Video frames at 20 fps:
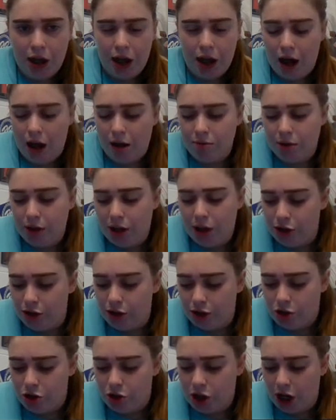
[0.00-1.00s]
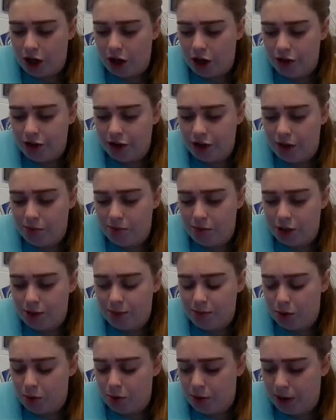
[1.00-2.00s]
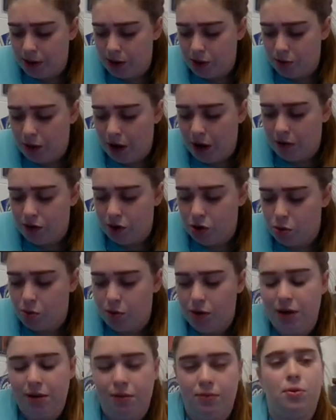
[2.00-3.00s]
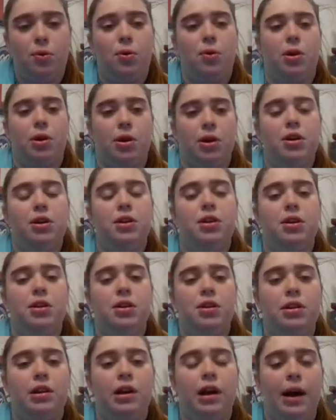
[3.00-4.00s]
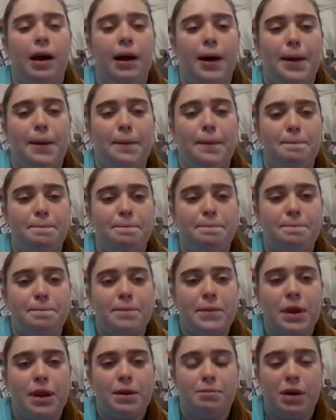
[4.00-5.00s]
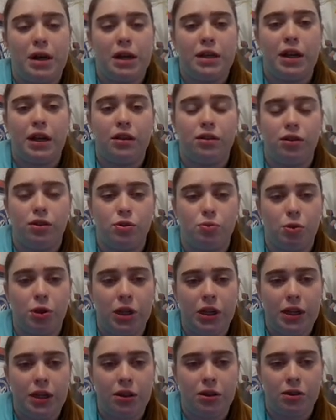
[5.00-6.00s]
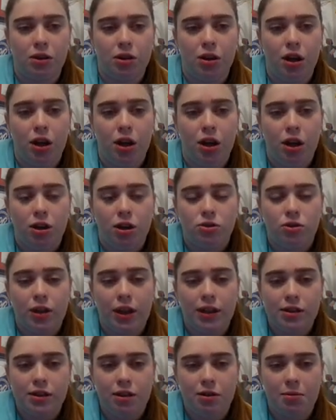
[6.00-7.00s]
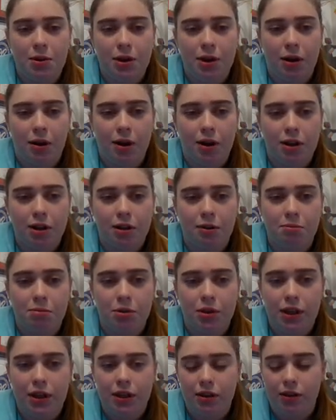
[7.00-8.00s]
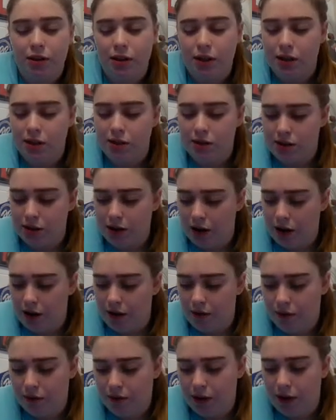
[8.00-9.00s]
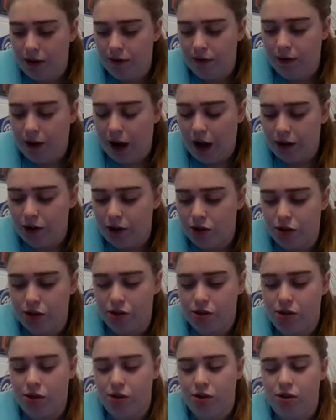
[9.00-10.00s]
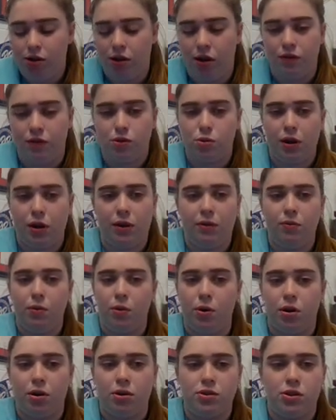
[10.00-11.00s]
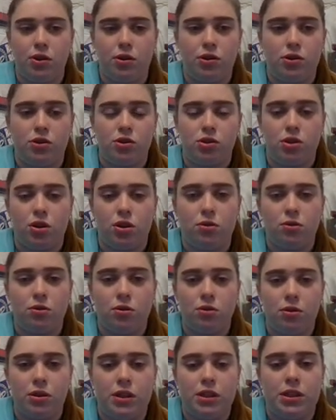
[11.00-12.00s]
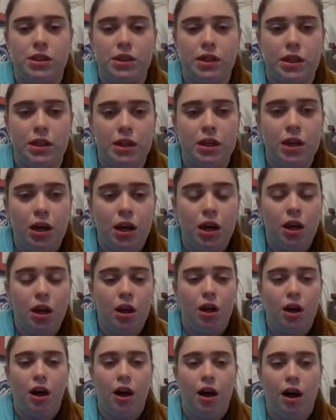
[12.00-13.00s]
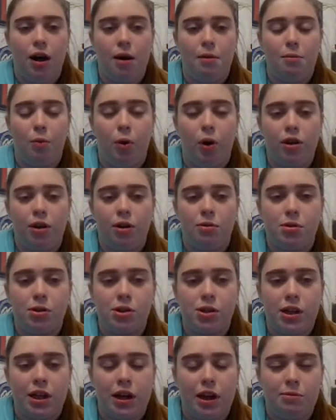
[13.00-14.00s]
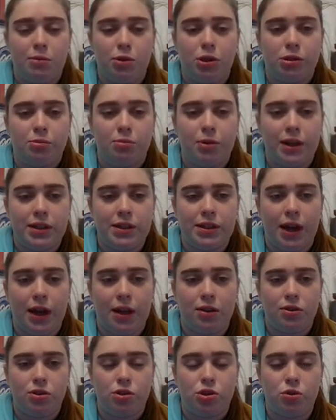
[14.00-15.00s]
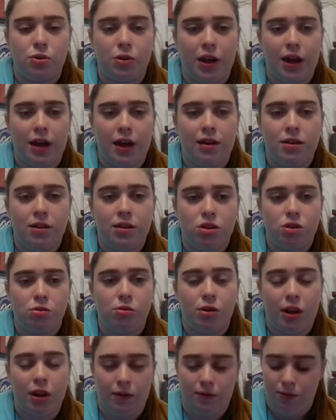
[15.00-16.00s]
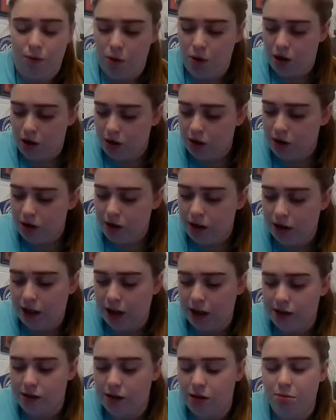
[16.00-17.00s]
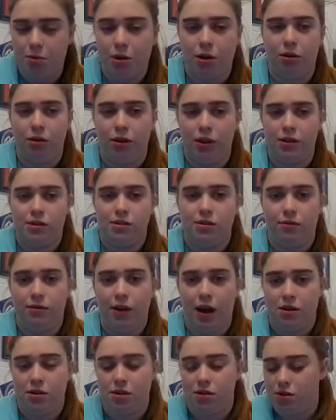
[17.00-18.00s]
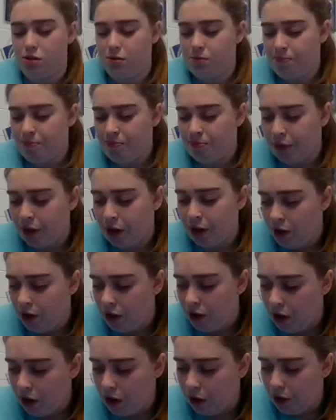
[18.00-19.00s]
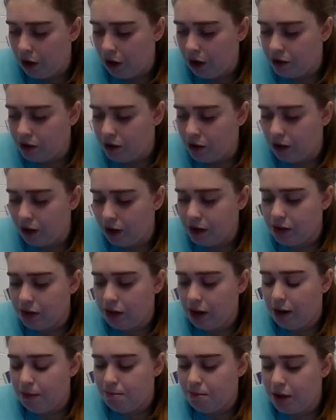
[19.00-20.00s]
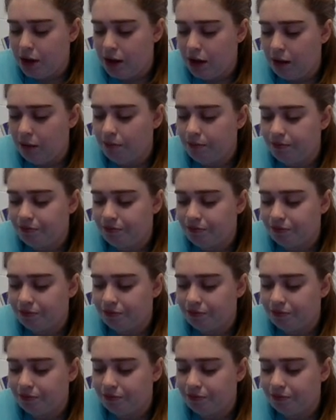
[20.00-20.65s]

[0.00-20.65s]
And then you could check all the numbers between 12 and 24, but none of those work either. So that's going to be our complete list of the factors of 24. So you just go through and see what numbers can I multiply together to get 24. And that's going to be your list of factors. Okay, so let's look at B.